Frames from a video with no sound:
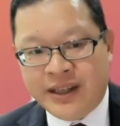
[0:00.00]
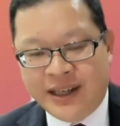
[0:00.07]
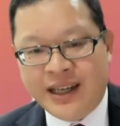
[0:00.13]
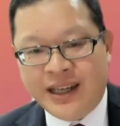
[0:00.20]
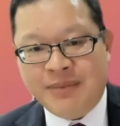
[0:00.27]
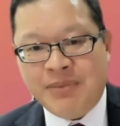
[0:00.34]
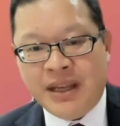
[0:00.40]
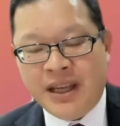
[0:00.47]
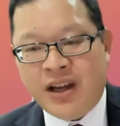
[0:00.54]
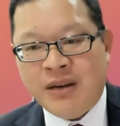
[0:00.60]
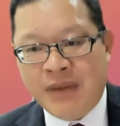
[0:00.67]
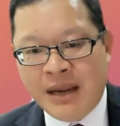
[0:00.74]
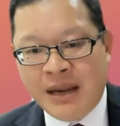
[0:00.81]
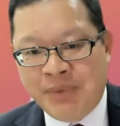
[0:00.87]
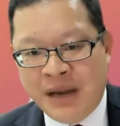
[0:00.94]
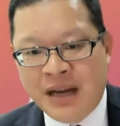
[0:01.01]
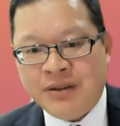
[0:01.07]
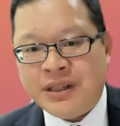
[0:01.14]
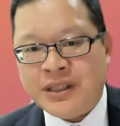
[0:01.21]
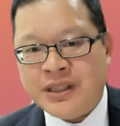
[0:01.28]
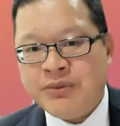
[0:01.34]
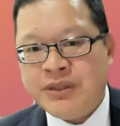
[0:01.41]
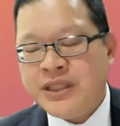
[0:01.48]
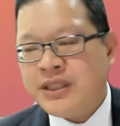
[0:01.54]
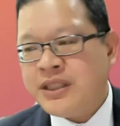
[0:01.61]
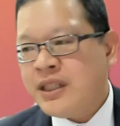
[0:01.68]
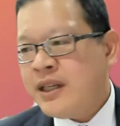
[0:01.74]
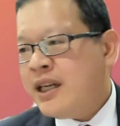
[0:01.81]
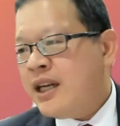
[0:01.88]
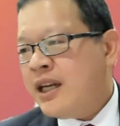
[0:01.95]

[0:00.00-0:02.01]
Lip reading: clearly beyond my powers, which is